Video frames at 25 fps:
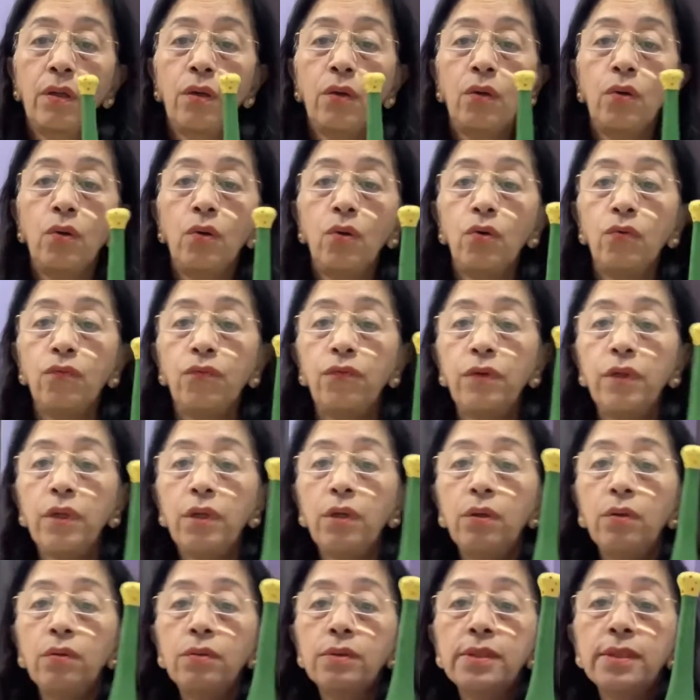Ovary
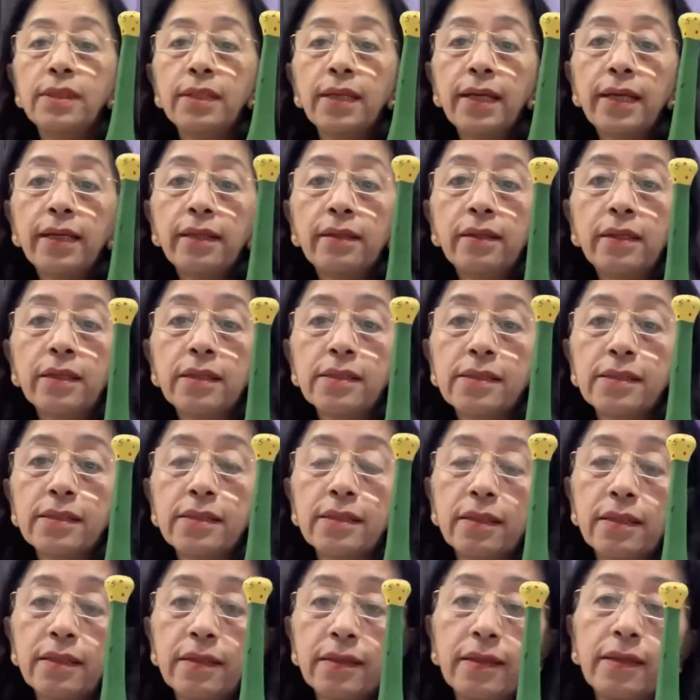looks like this.
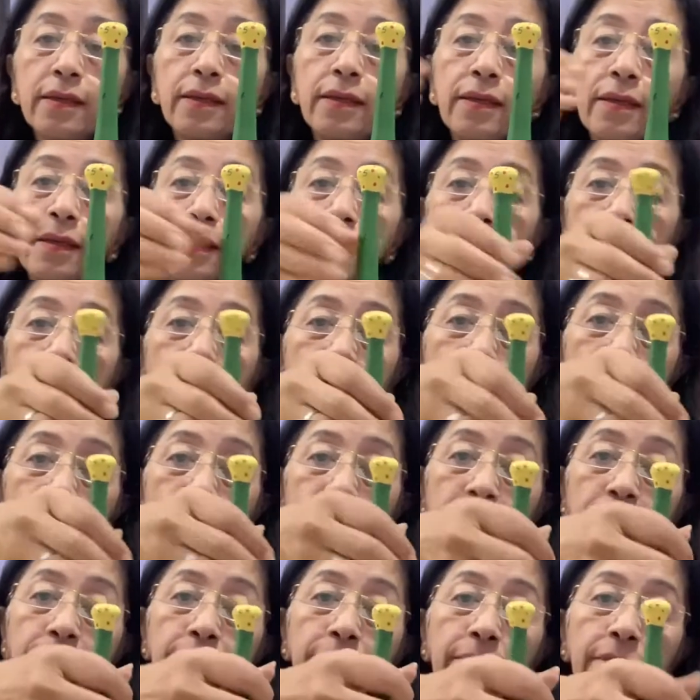
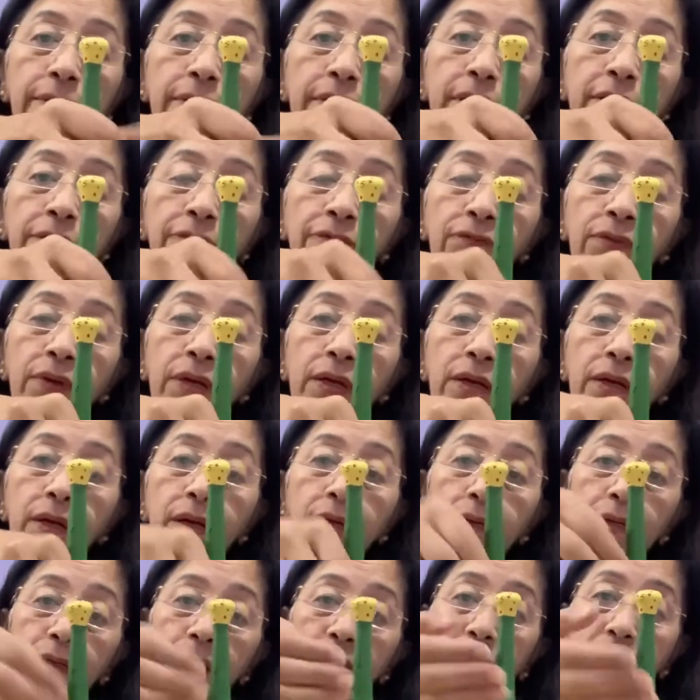If we
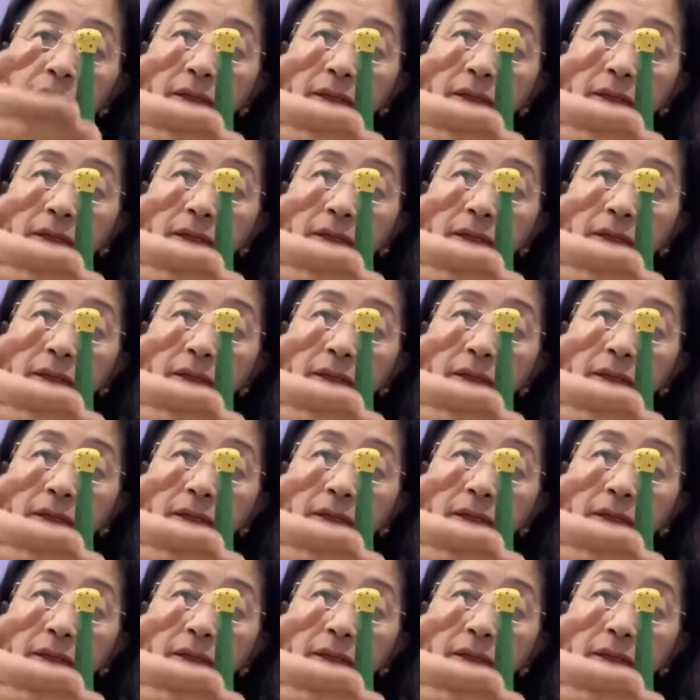cut